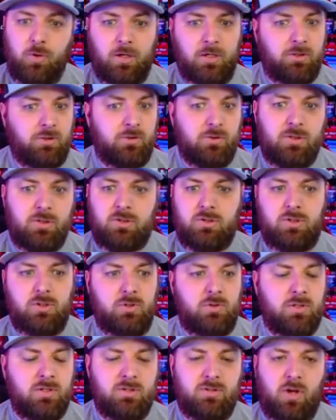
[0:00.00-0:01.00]
is you just
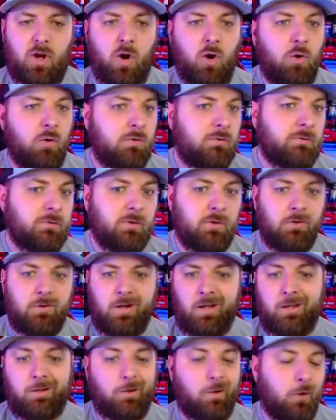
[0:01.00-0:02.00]
do this over
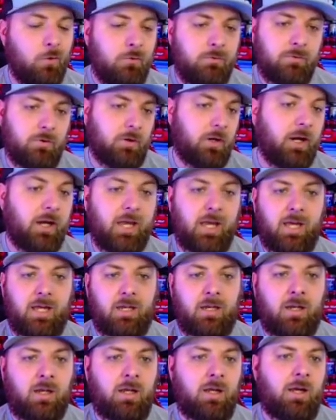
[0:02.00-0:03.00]
and over
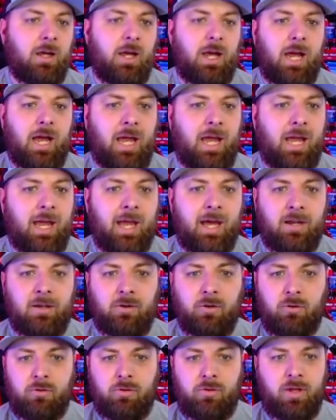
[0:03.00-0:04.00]
again. And
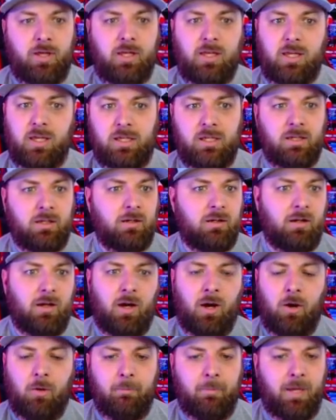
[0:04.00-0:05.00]
you're thinking,
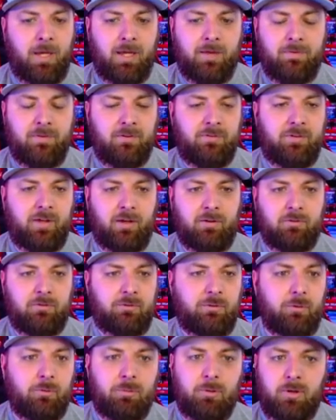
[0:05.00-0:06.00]
oh man, this sounds
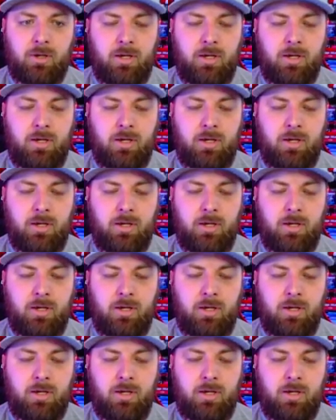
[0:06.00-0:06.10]
super